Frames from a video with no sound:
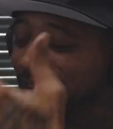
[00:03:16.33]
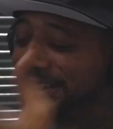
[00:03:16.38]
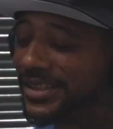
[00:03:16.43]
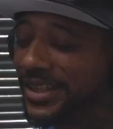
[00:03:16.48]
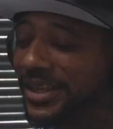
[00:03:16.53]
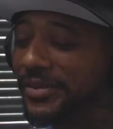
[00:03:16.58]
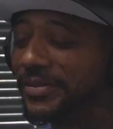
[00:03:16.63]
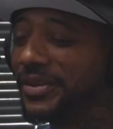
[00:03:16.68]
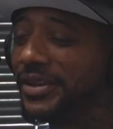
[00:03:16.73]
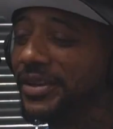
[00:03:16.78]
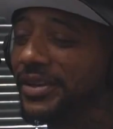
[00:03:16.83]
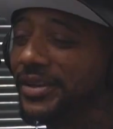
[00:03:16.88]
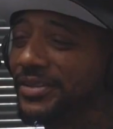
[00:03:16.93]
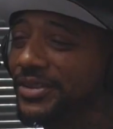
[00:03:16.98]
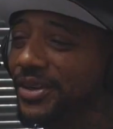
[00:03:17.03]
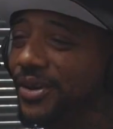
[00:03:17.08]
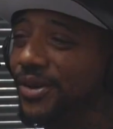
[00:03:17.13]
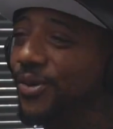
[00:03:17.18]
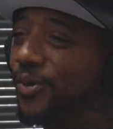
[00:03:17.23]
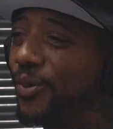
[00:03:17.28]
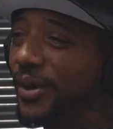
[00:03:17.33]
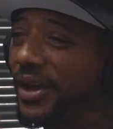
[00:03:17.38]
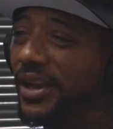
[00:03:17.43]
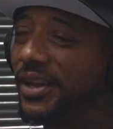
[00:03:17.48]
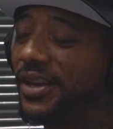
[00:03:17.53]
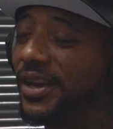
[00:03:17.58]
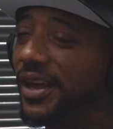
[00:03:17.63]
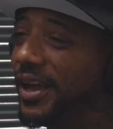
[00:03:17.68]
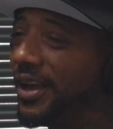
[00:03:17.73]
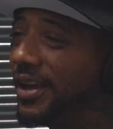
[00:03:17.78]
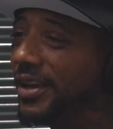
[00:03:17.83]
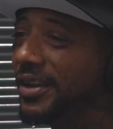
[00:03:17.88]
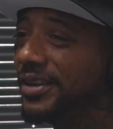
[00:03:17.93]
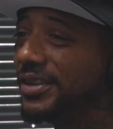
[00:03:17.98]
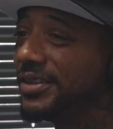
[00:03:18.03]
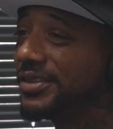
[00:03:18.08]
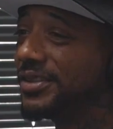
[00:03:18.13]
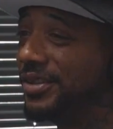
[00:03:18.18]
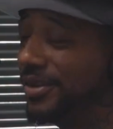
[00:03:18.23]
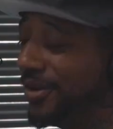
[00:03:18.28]
7 years old, way in the
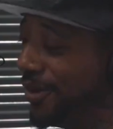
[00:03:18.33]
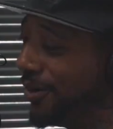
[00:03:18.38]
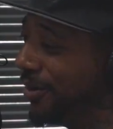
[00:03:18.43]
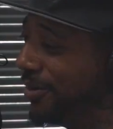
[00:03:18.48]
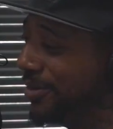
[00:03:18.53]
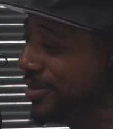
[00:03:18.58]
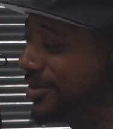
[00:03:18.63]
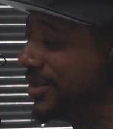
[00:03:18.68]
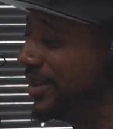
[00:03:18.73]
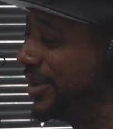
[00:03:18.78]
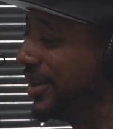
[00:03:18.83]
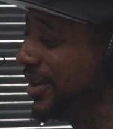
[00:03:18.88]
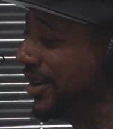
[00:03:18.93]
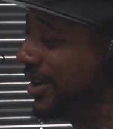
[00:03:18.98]
80s, you know what I'm saying?